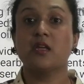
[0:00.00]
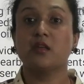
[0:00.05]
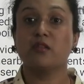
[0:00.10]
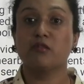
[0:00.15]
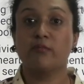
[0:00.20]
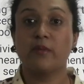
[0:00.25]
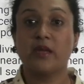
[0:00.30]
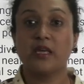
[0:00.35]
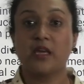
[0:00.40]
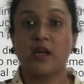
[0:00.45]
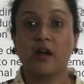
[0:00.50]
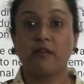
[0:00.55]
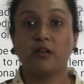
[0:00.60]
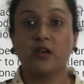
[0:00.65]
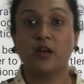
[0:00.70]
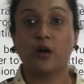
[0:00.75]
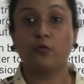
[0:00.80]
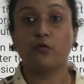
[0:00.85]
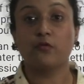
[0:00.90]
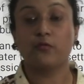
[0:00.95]
is being
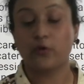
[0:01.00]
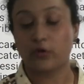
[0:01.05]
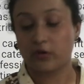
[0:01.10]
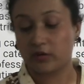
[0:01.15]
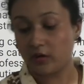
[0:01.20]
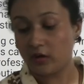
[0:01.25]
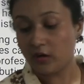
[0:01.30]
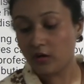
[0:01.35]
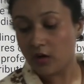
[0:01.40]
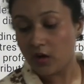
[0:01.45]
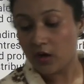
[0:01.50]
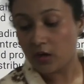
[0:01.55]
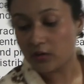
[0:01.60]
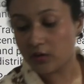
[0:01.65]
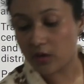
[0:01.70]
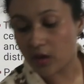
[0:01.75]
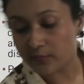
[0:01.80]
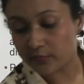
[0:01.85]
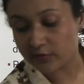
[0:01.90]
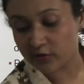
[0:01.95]
carried out for the
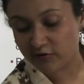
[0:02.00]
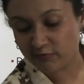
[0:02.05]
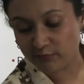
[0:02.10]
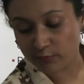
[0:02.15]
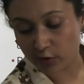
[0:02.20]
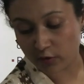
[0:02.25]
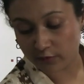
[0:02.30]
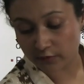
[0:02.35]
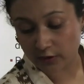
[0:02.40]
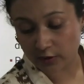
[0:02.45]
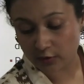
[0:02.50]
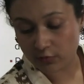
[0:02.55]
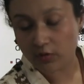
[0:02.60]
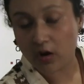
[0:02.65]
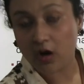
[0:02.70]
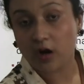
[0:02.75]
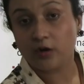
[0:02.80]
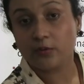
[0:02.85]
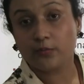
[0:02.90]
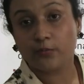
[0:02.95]
terms of profit. To
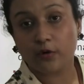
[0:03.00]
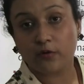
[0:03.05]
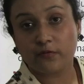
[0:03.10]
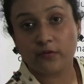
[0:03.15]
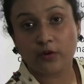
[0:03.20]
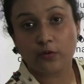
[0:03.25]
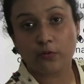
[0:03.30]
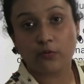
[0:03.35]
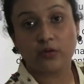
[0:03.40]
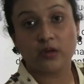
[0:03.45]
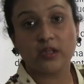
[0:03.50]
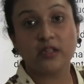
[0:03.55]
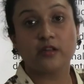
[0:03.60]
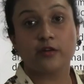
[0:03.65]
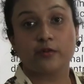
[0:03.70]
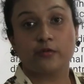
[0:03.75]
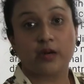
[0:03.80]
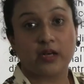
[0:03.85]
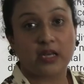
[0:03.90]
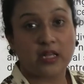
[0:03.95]
earn profit only
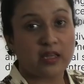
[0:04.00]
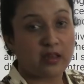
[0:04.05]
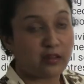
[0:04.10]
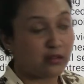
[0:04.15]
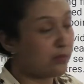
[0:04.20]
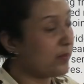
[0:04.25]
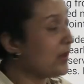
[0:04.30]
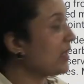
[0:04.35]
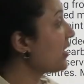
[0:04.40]
the trading is being